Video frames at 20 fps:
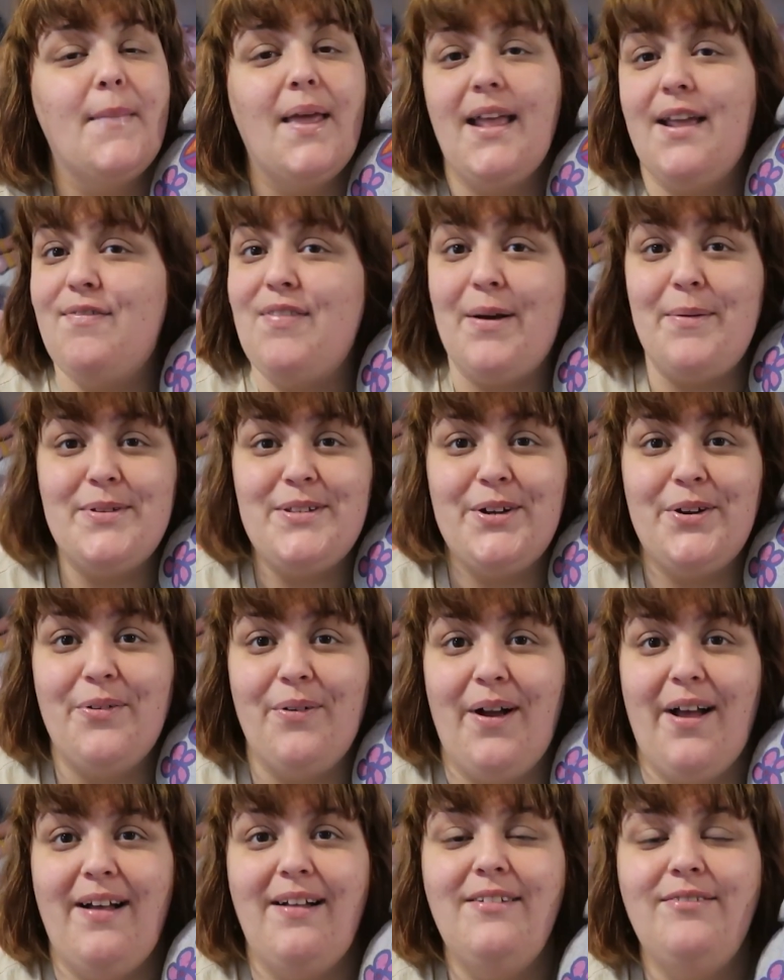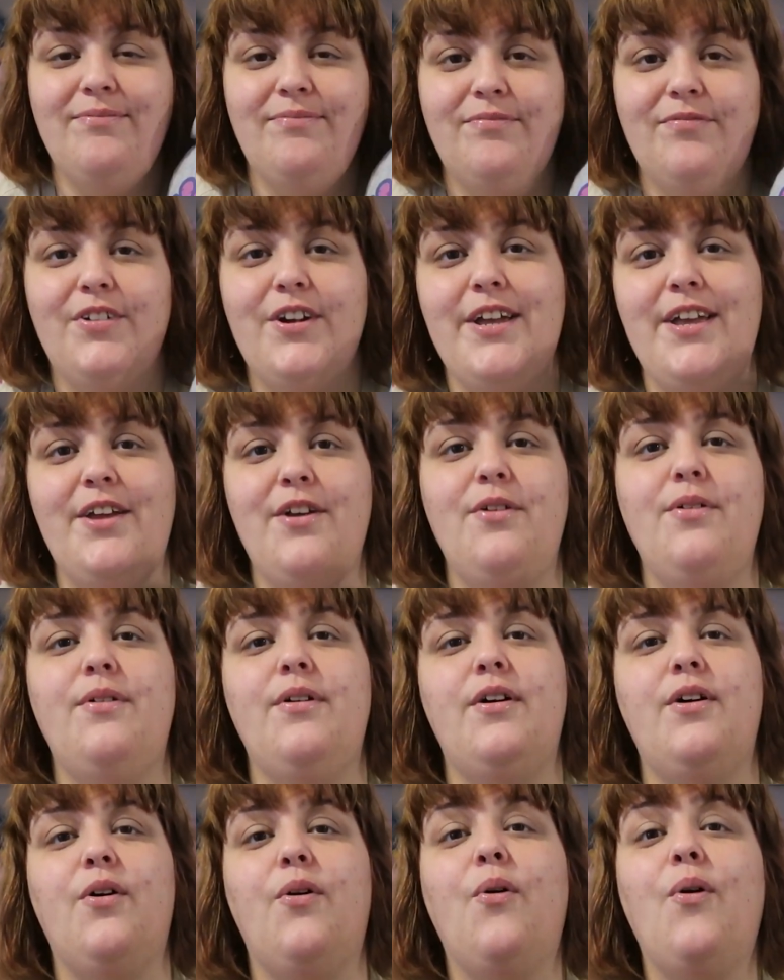if that was a grail for you,
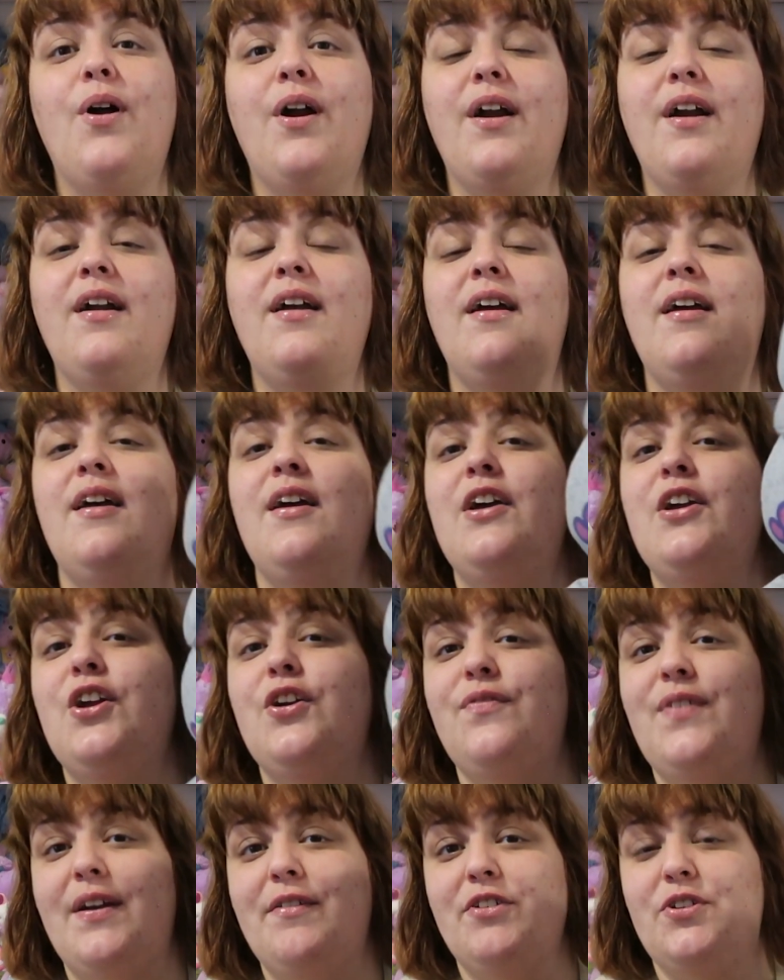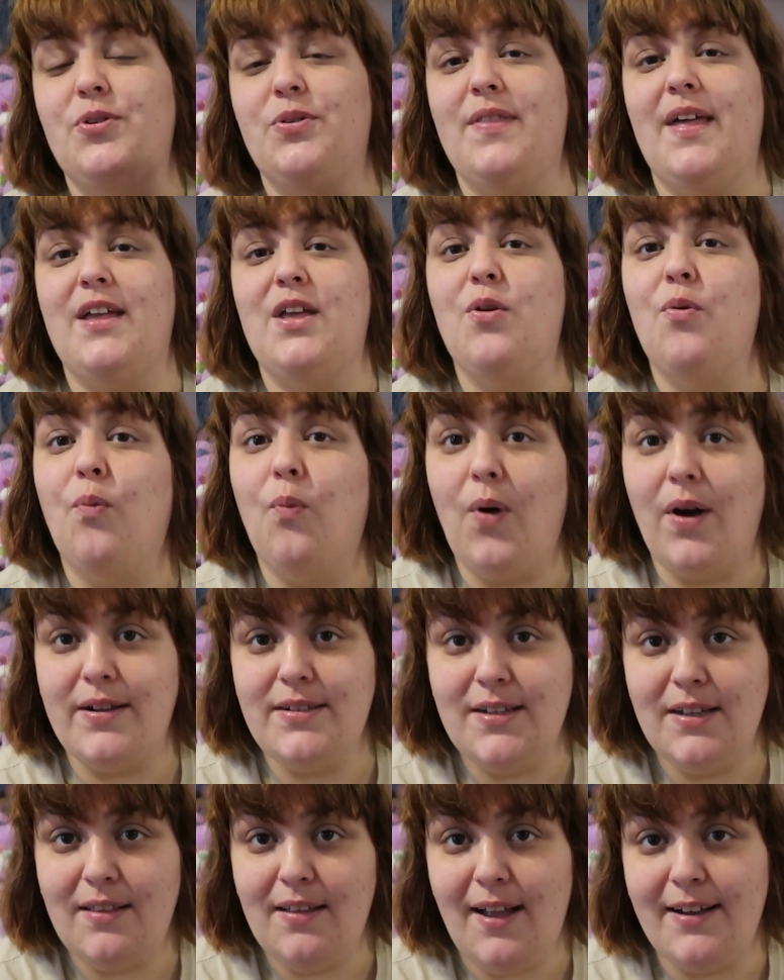or your favorite toy that you want
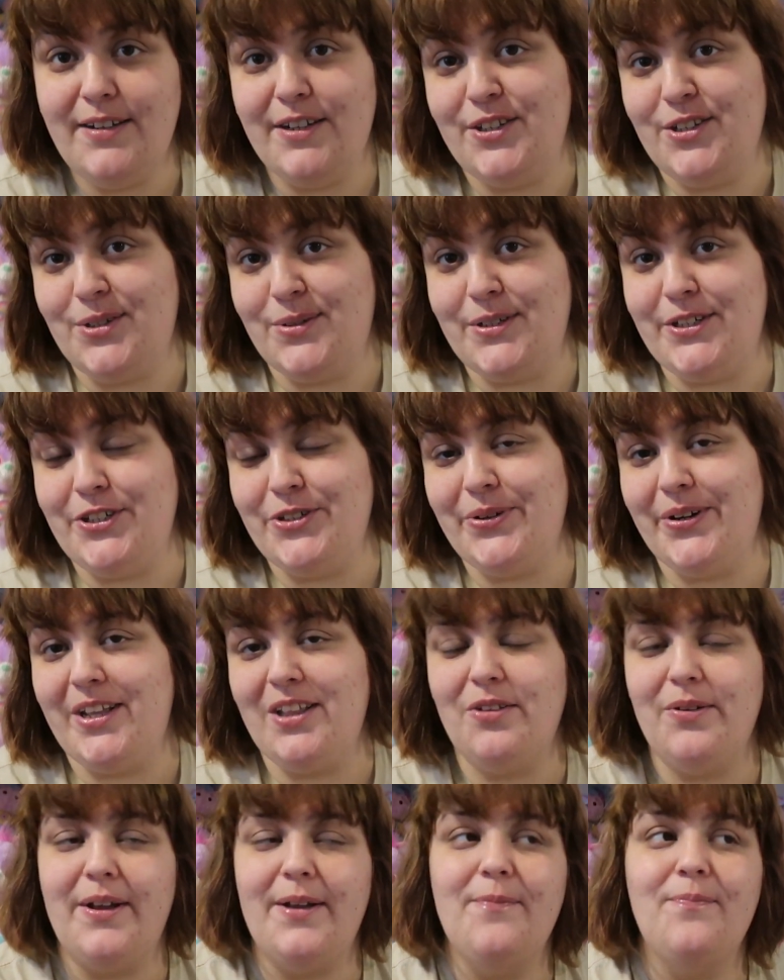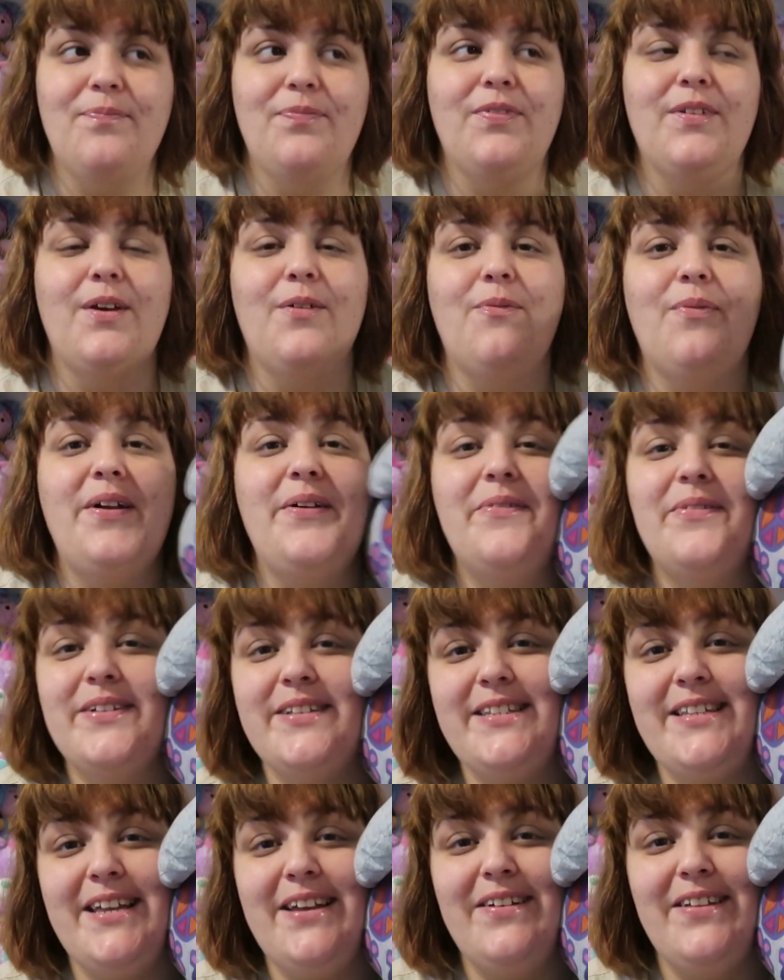to collect in 2023. We will
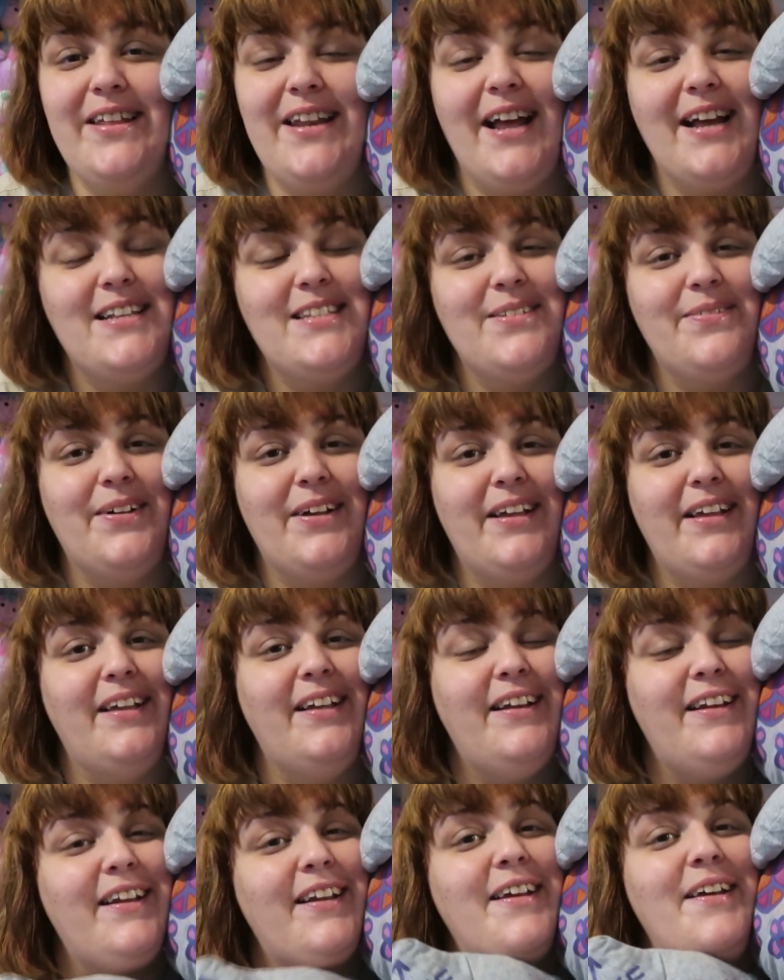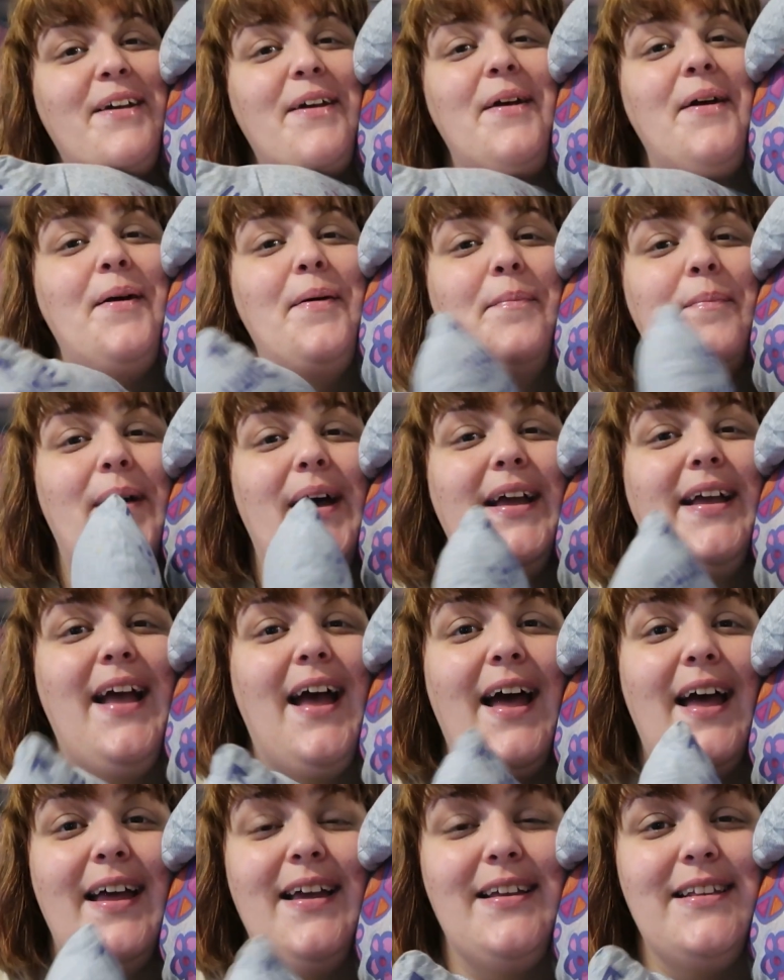see you in the next one. Bye
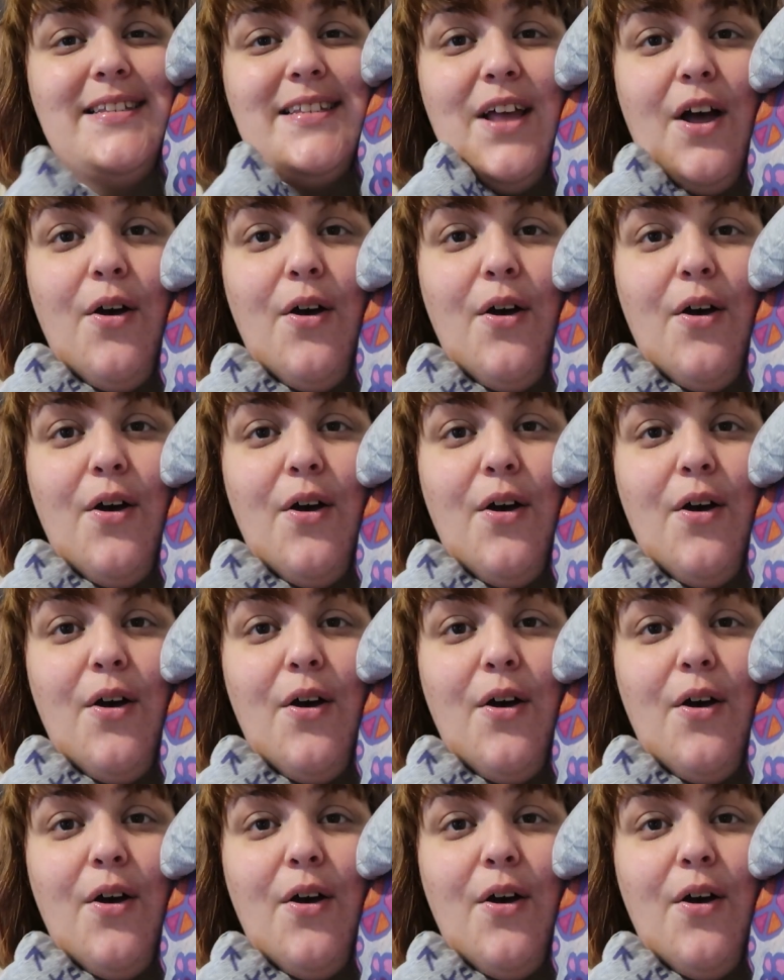guys.